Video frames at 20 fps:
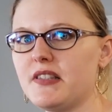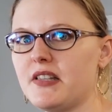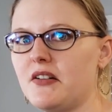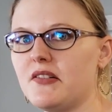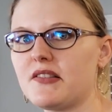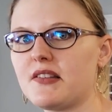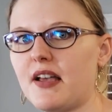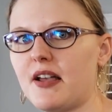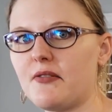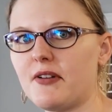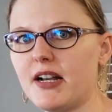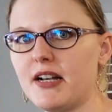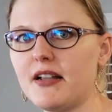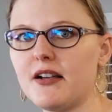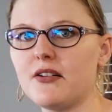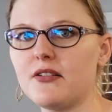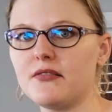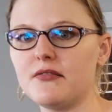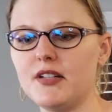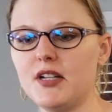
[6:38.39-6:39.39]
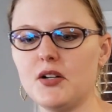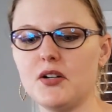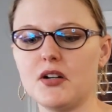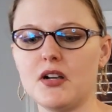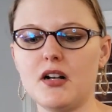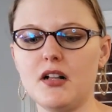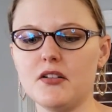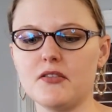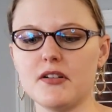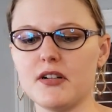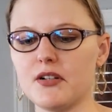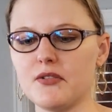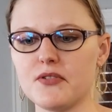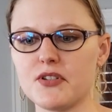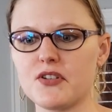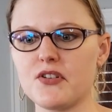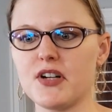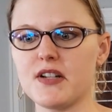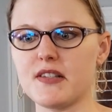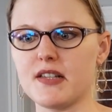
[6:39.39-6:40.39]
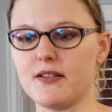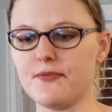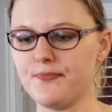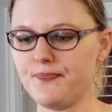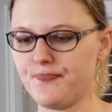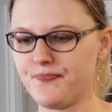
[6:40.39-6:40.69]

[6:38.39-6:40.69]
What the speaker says: outside right now here in Colorado. It's crazy.